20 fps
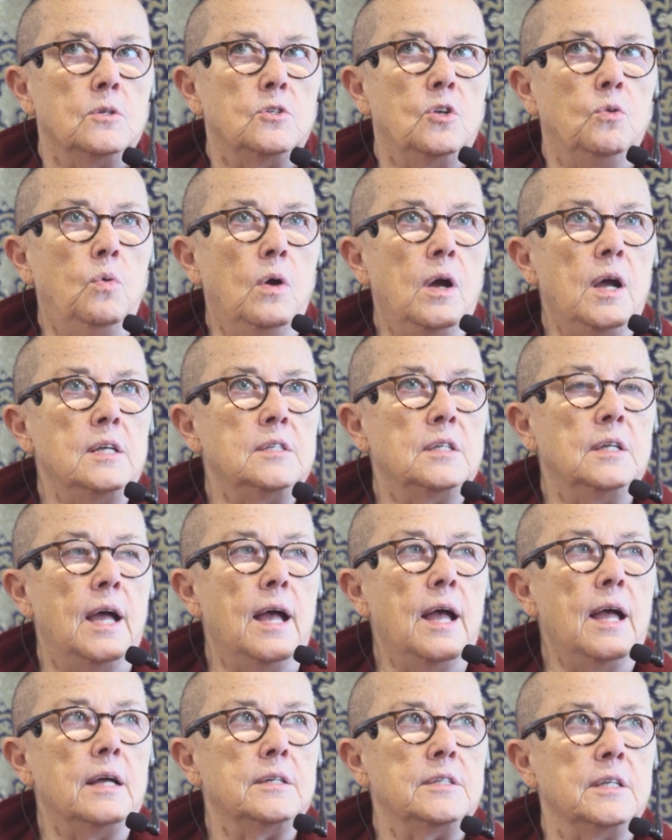So why is it
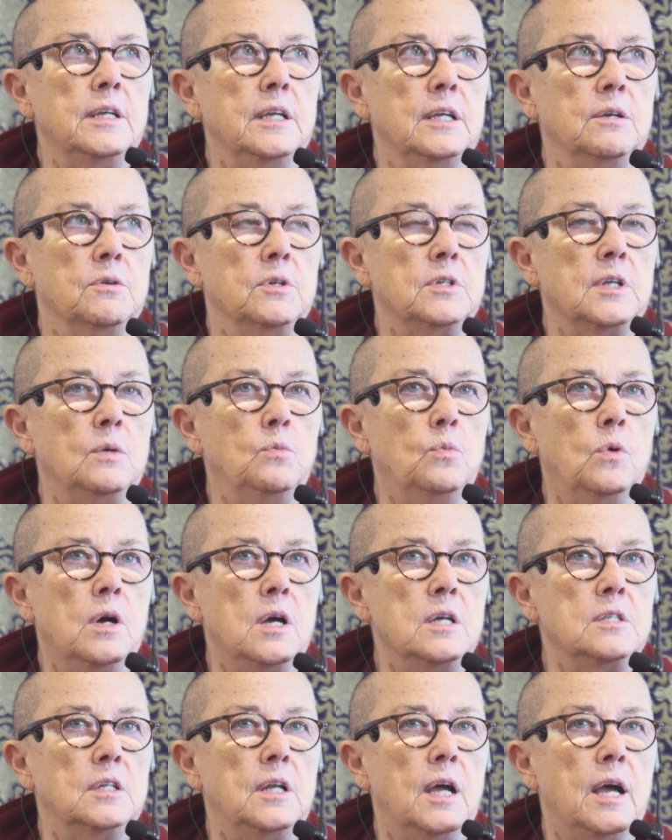hard to hear it and
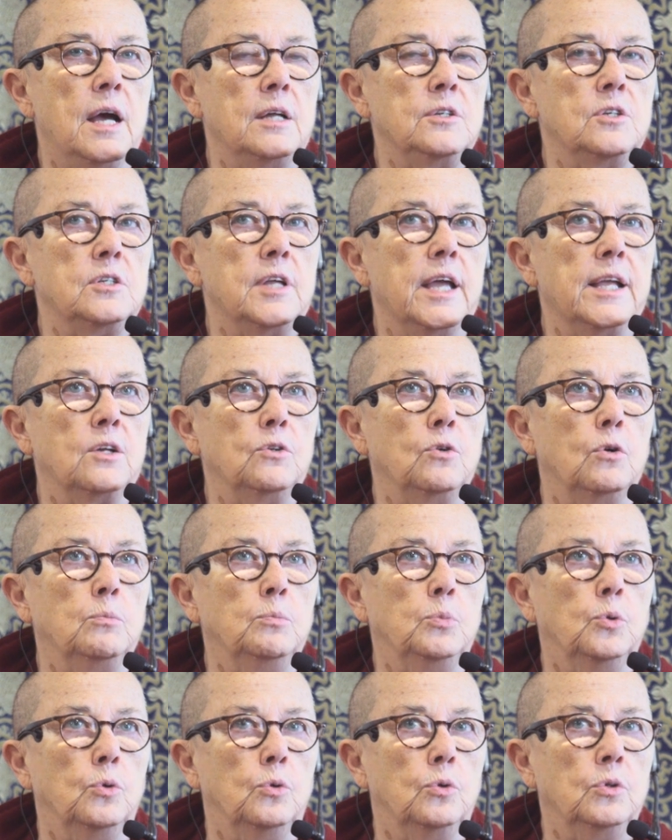why is it hard to take it
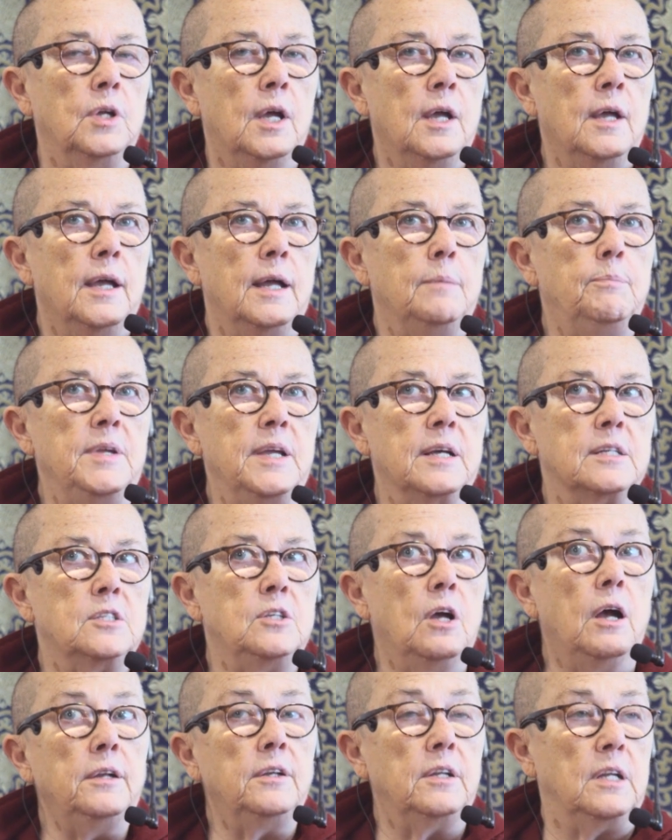on board and be
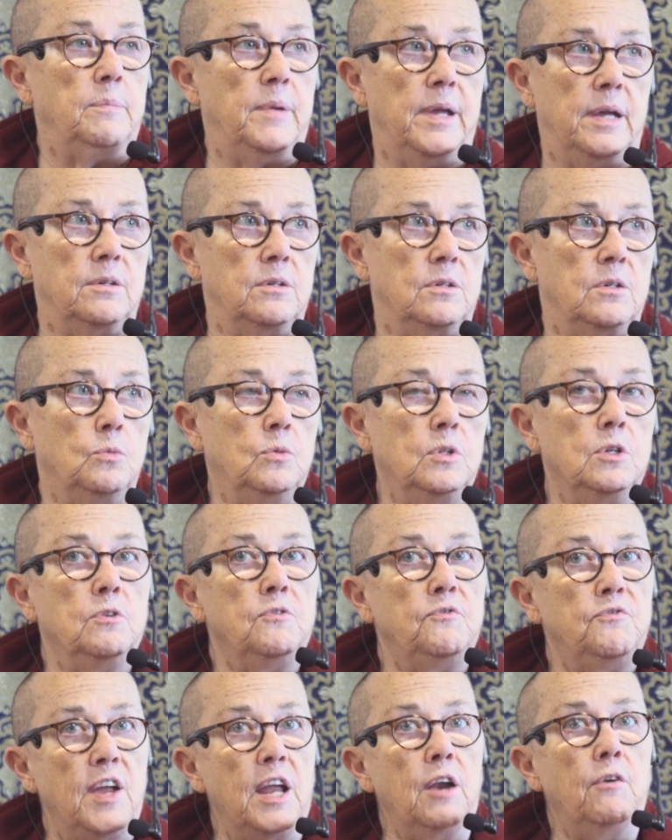excited about it? Well, there
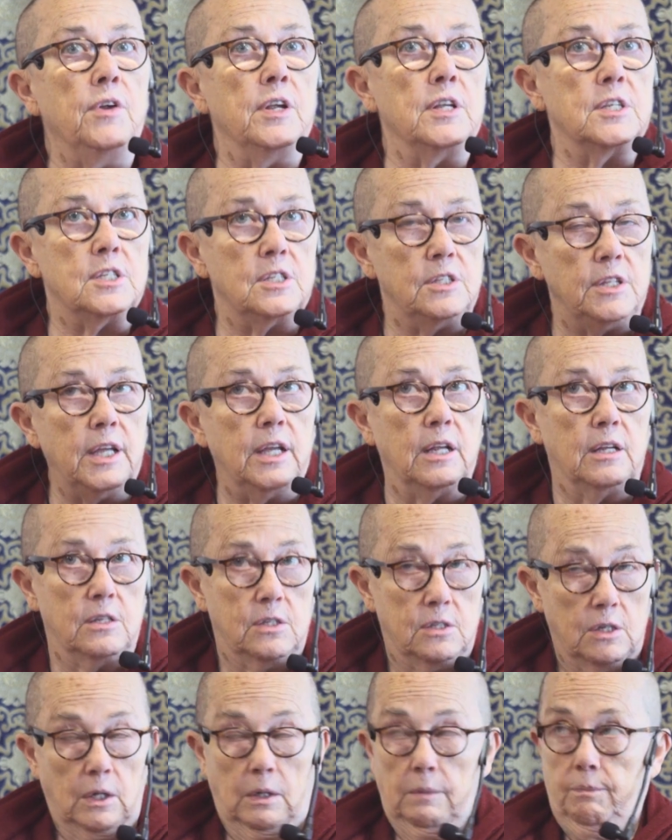are various
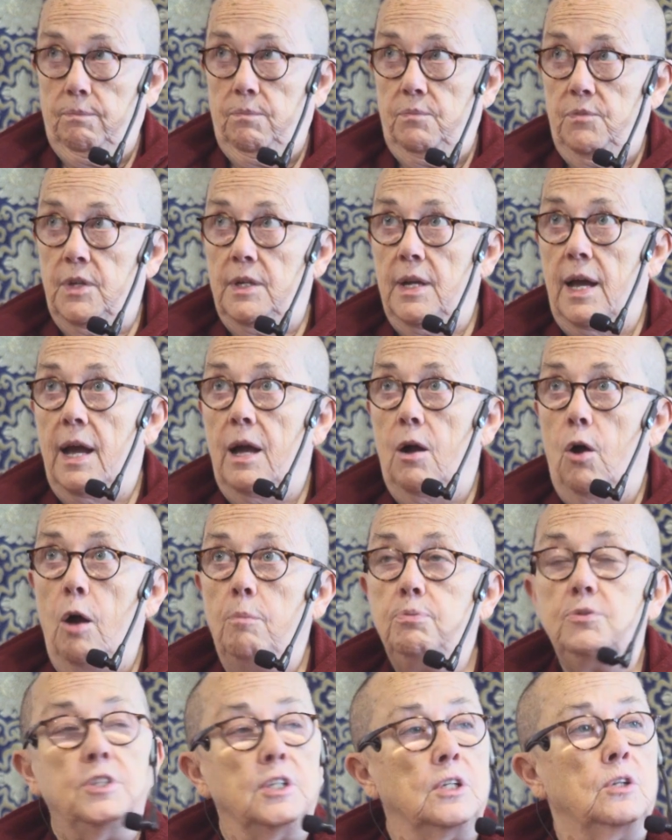things that are
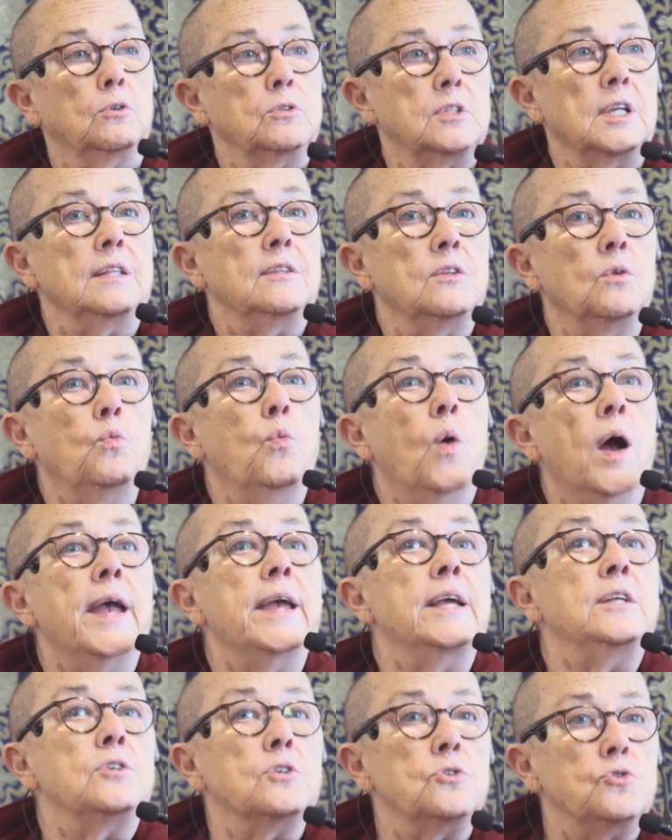obstacles in the
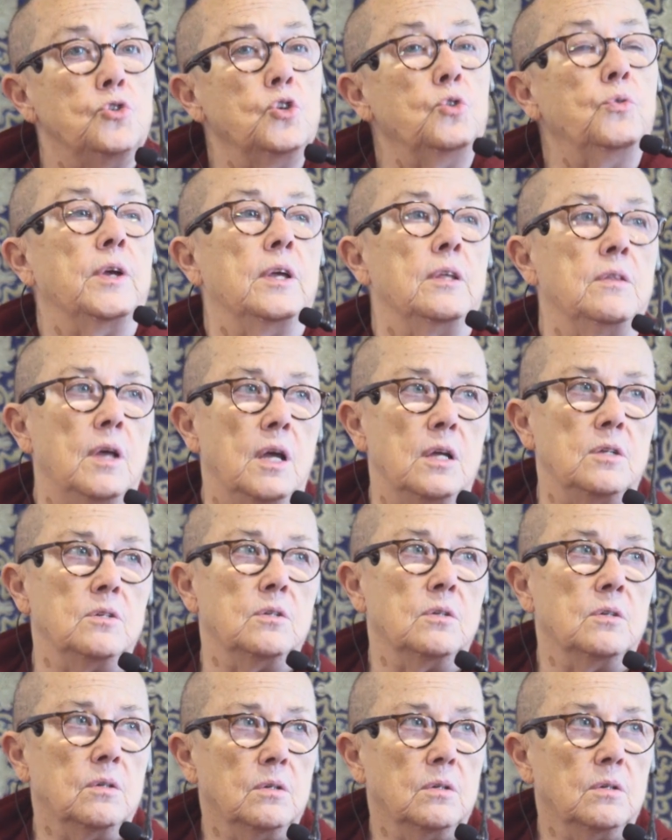way to doing that.